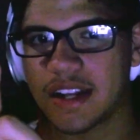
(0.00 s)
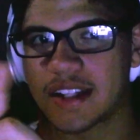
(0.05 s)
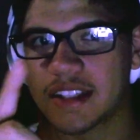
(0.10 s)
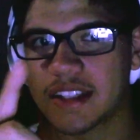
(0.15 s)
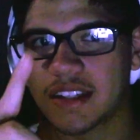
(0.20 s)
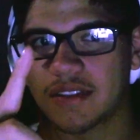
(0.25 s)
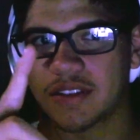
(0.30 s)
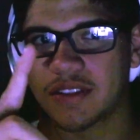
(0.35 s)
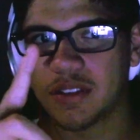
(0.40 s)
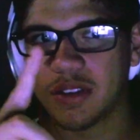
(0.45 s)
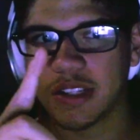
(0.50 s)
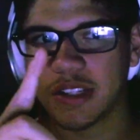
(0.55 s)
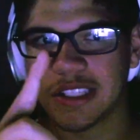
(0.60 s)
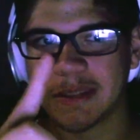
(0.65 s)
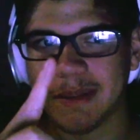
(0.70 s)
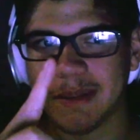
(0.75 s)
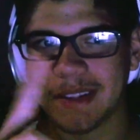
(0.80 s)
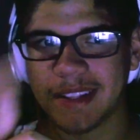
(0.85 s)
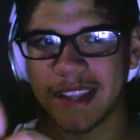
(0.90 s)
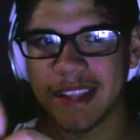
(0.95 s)
There's none of that
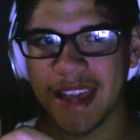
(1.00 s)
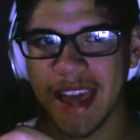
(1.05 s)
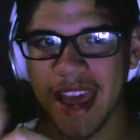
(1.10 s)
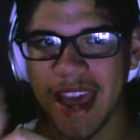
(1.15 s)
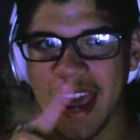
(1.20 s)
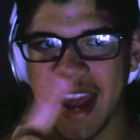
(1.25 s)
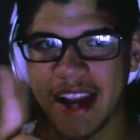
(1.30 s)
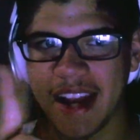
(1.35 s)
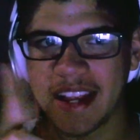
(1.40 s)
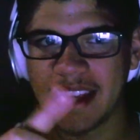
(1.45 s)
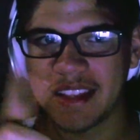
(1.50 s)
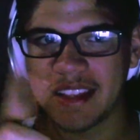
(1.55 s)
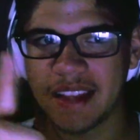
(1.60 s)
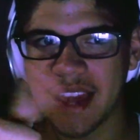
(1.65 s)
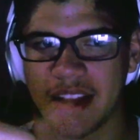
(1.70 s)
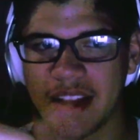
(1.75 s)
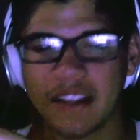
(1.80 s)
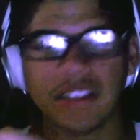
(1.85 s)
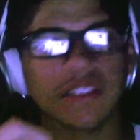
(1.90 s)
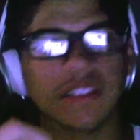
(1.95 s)
stuff. Don't expect
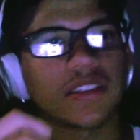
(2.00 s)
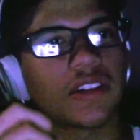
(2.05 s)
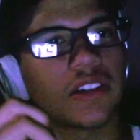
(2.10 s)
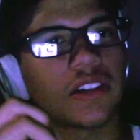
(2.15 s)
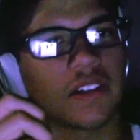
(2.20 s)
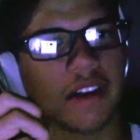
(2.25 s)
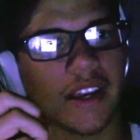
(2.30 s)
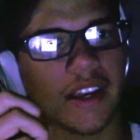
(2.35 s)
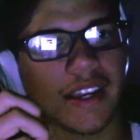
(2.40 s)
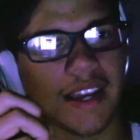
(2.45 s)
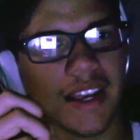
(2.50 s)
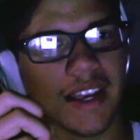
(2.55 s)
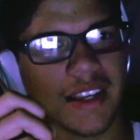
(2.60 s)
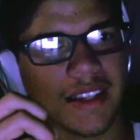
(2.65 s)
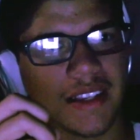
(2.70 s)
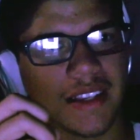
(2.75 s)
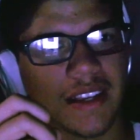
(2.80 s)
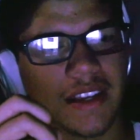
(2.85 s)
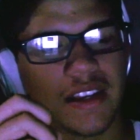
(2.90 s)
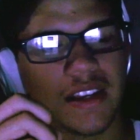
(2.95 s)
any of that.
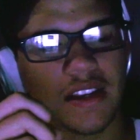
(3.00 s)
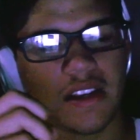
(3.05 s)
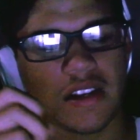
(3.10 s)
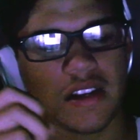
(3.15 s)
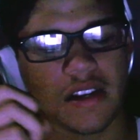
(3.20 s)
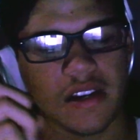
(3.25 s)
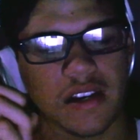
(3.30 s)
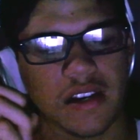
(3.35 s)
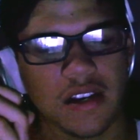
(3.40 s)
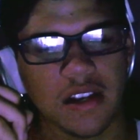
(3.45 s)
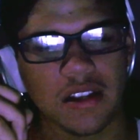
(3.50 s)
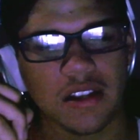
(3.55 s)
Alright, guys?